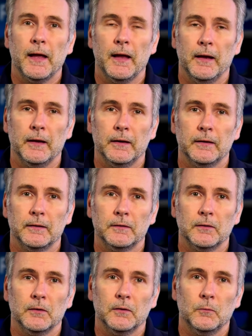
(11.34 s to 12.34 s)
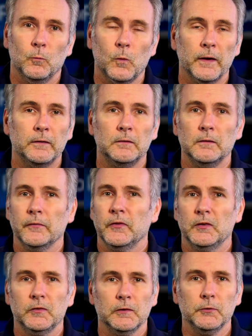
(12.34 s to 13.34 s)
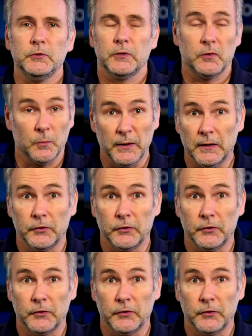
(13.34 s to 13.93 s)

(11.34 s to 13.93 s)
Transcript: And while the solution to me